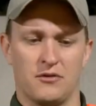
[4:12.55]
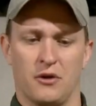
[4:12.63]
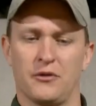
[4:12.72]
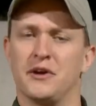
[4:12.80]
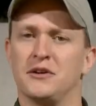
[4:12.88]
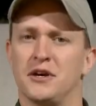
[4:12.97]
the
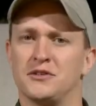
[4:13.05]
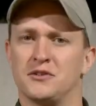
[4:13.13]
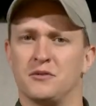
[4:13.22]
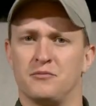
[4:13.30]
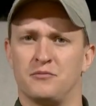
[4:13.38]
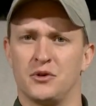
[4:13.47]
only thing it does is
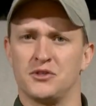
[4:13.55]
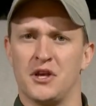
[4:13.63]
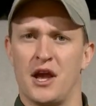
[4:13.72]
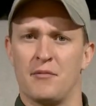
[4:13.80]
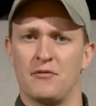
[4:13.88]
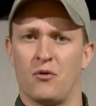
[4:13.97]
it puts the
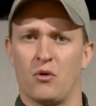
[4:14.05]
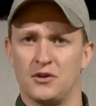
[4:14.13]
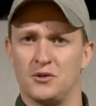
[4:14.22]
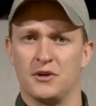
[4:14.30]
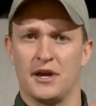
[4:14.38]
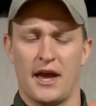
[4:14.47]
hammer forward
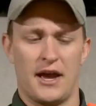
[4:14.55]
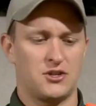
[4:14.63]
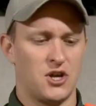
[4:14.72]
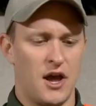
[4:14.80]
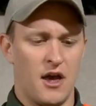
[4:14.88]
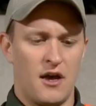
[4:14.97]
to
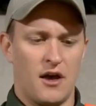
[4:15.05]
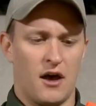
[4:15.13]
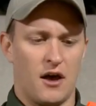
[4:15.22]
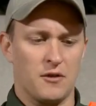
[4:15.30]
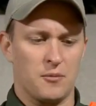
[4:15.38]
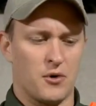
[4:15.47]
engage
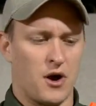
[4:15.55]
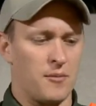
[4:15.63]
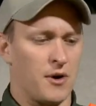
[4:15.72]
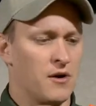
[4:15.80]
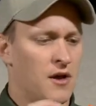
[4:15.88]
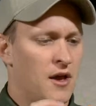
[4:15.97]
the
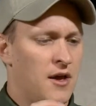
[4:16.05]
primer.